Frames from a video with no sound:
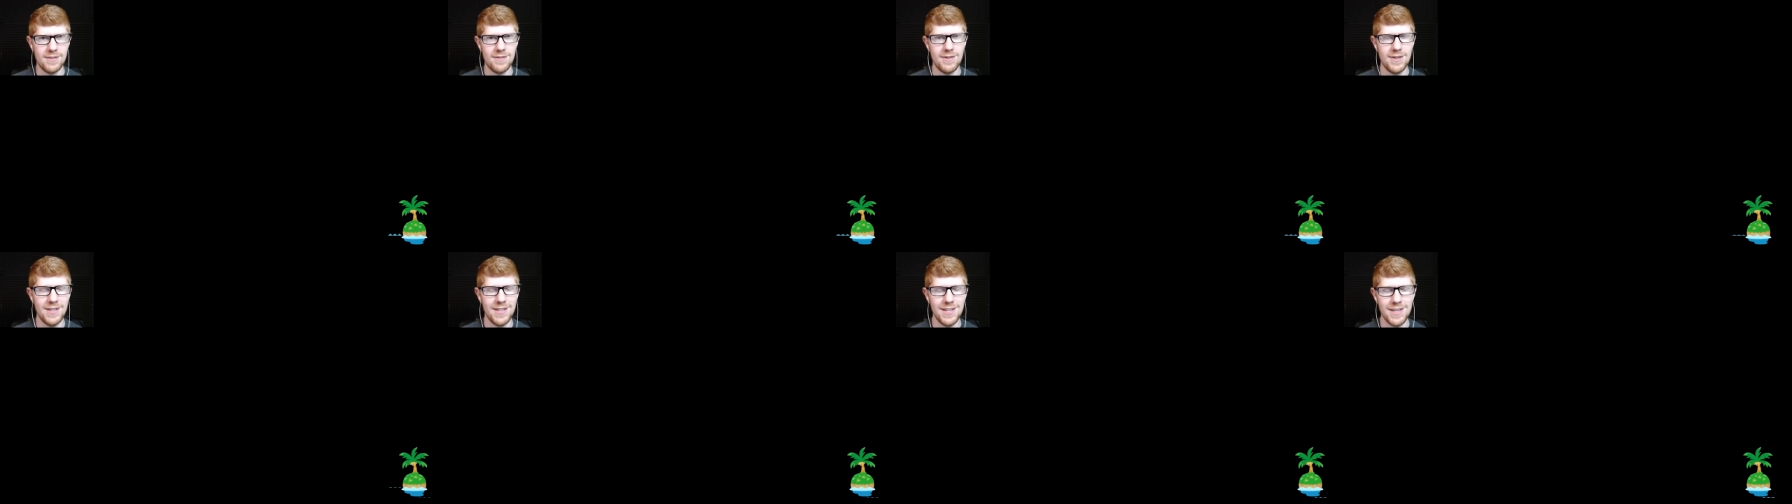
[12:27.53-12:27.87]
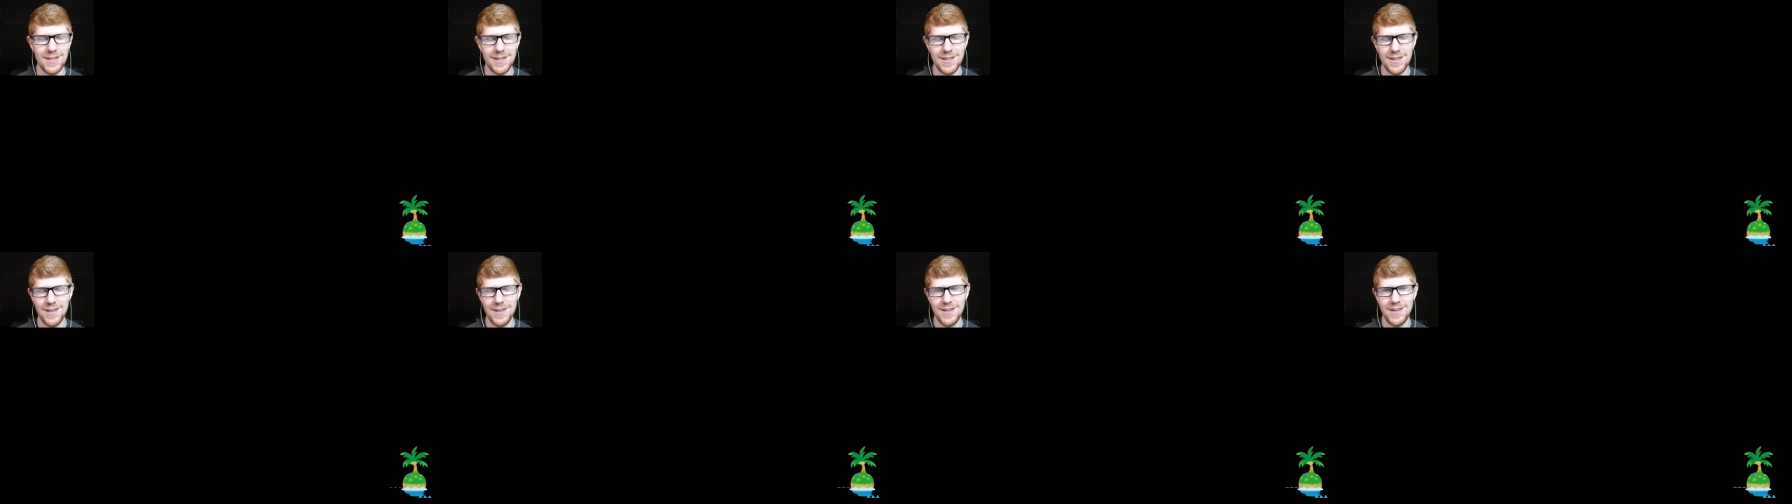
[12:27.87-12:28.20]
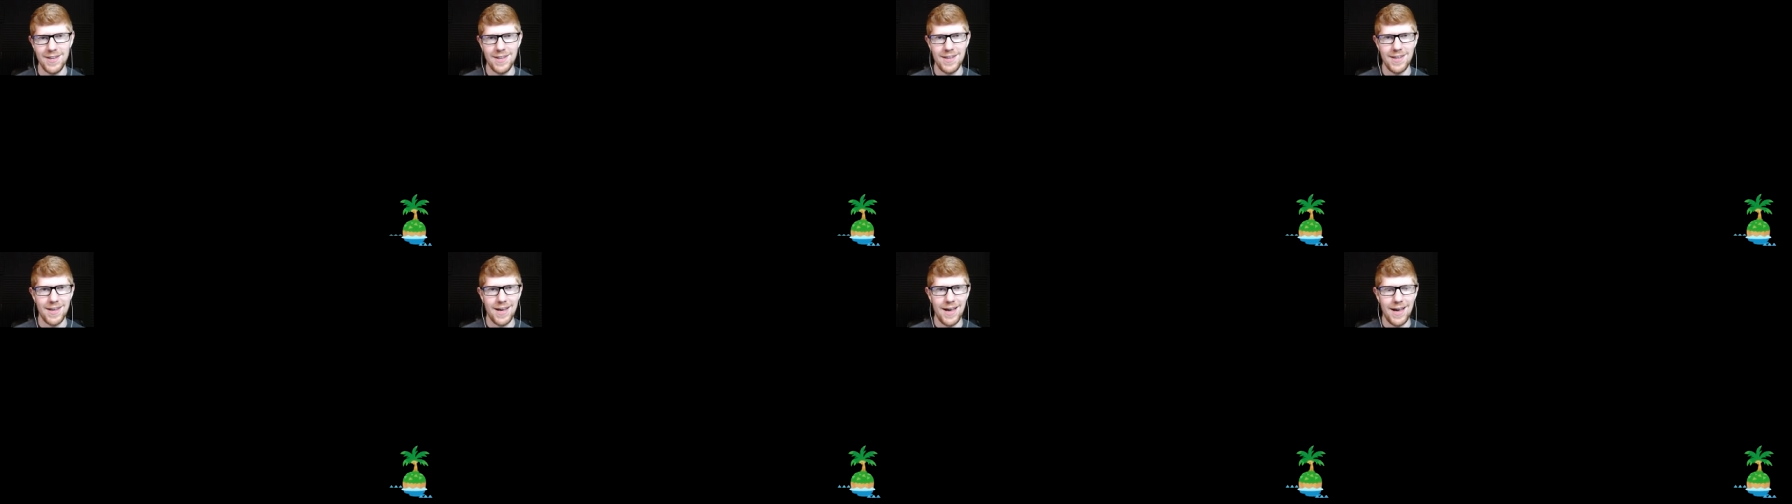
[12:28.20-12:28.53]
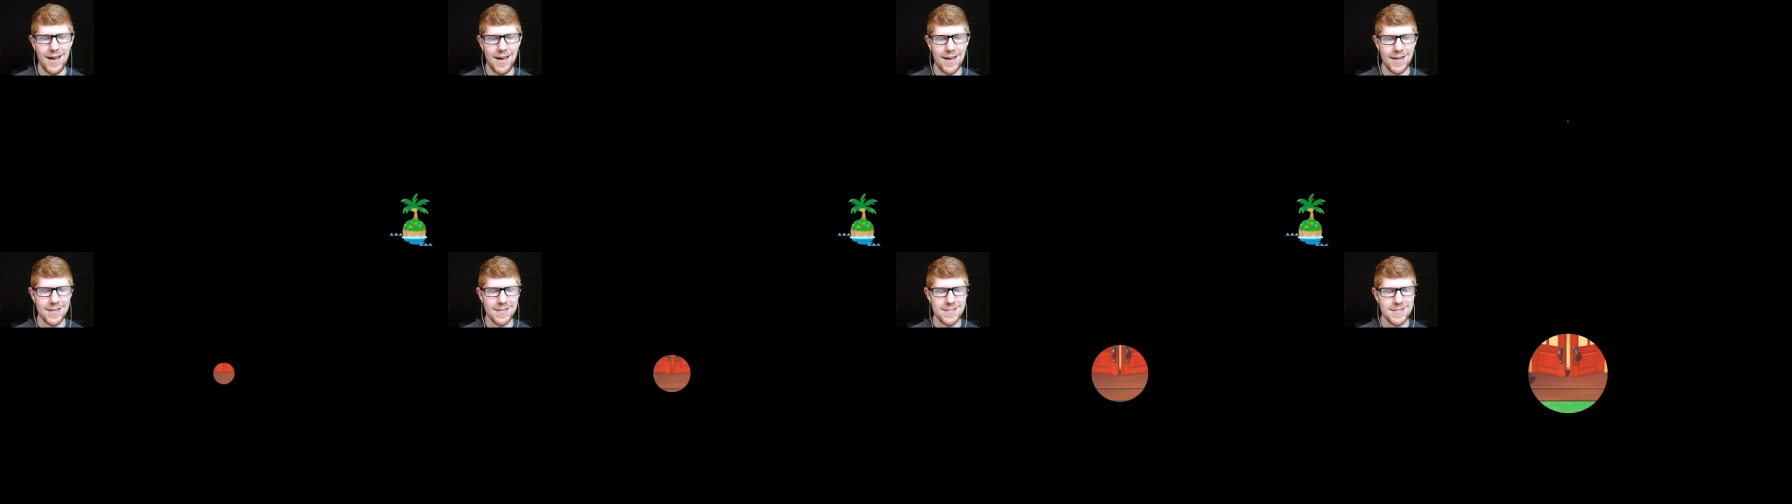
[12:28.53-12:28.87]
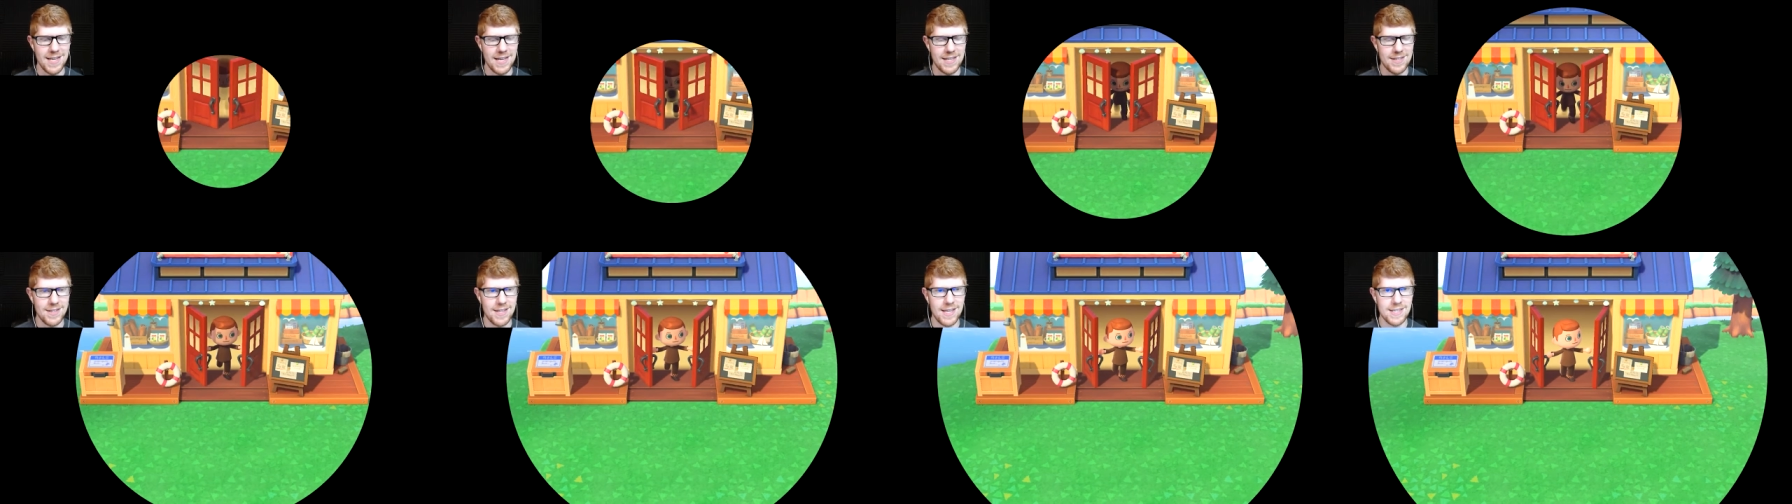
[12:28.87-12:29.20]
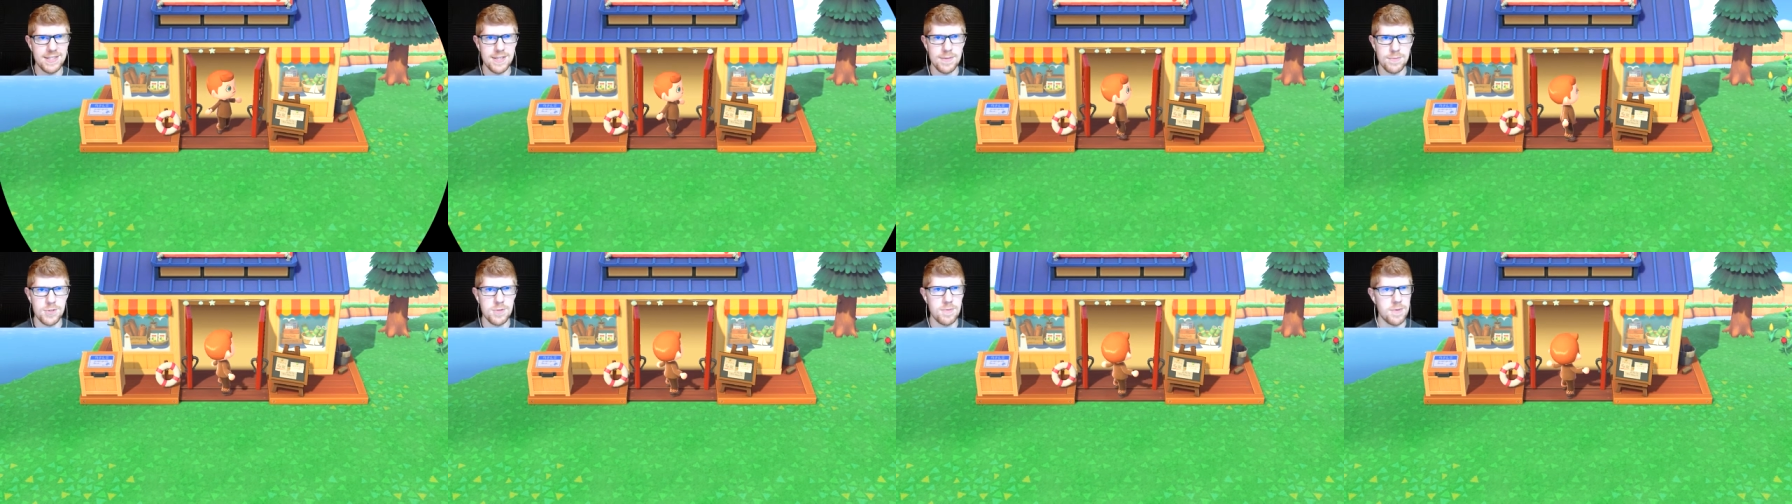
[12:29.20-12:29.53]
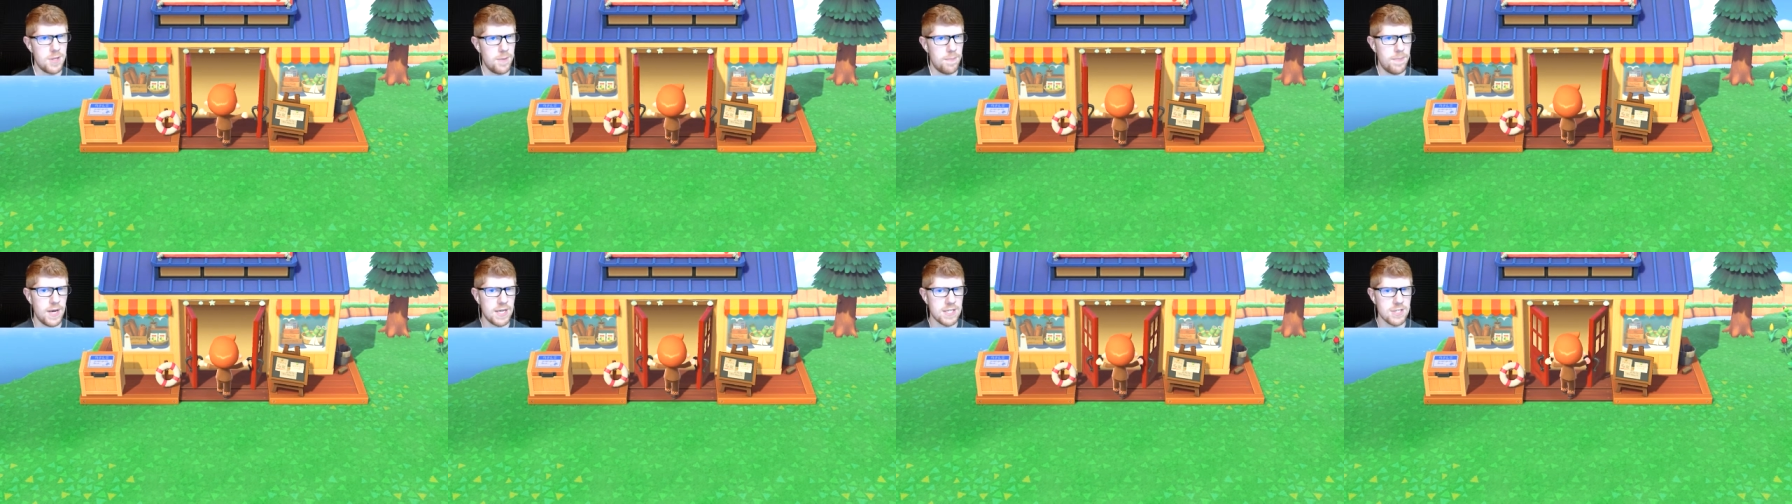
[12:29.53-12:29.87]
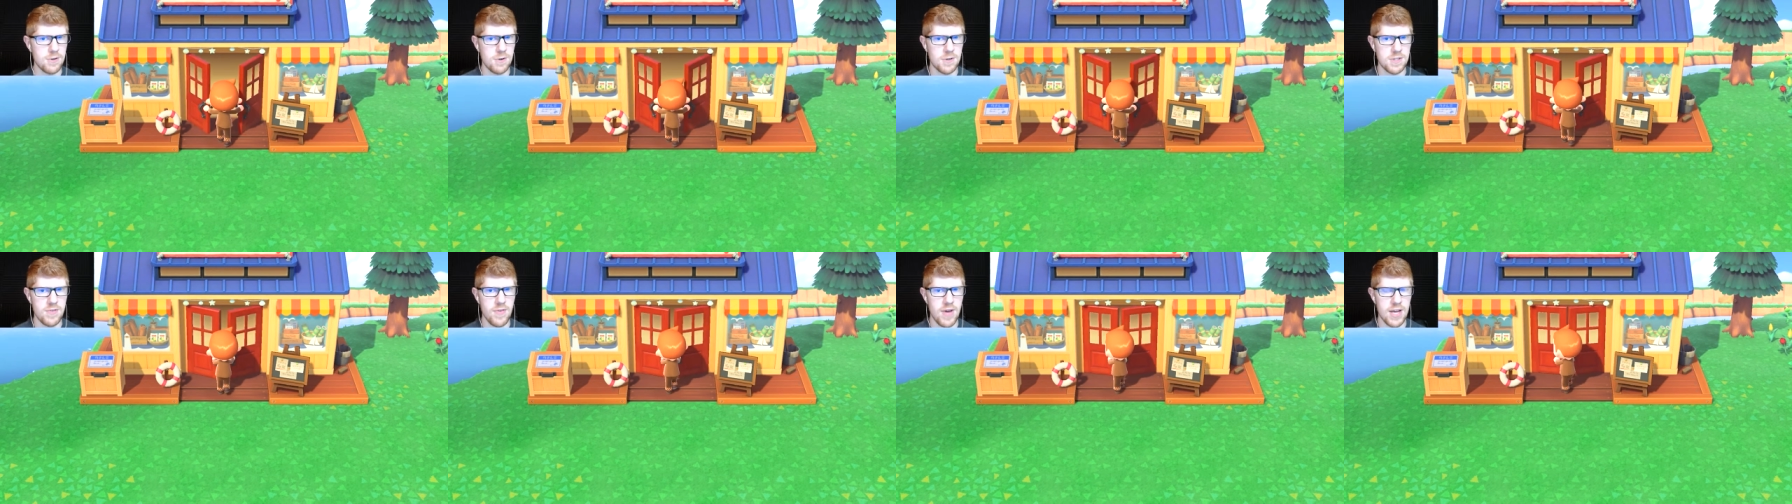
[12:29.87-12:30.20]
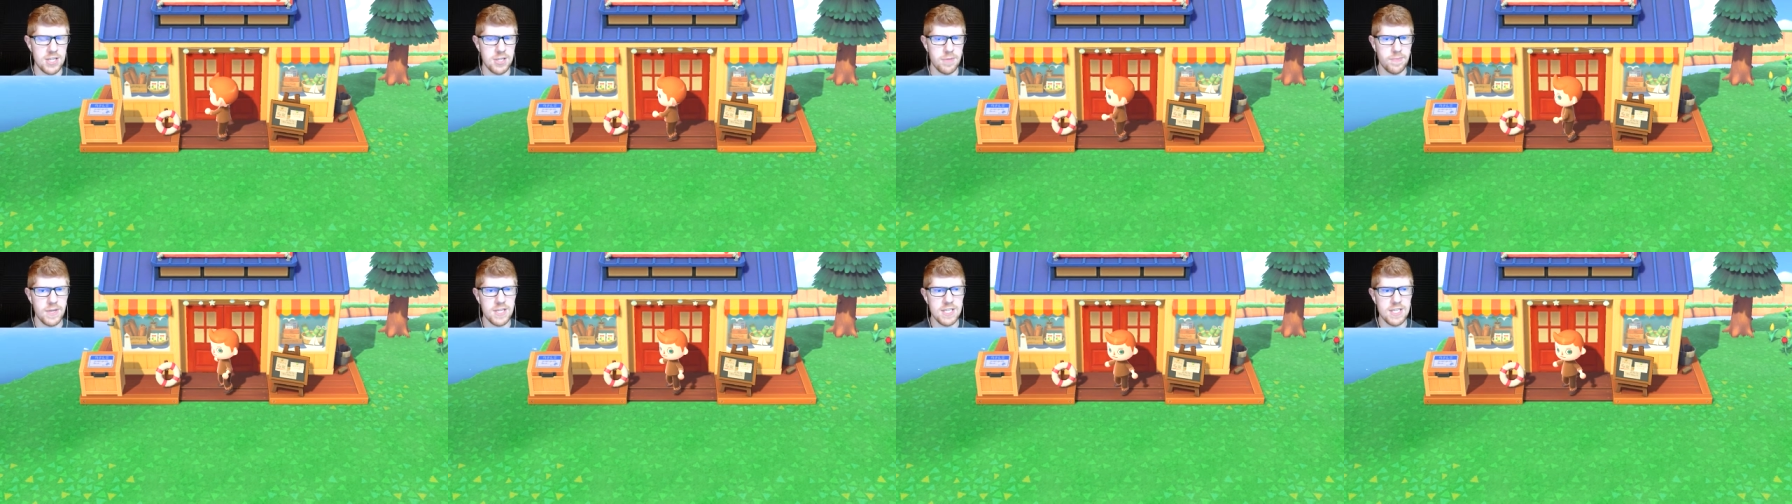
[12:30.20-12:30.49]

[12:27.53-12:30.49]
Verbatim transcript: really, because uh, that that seems to be the best course of action.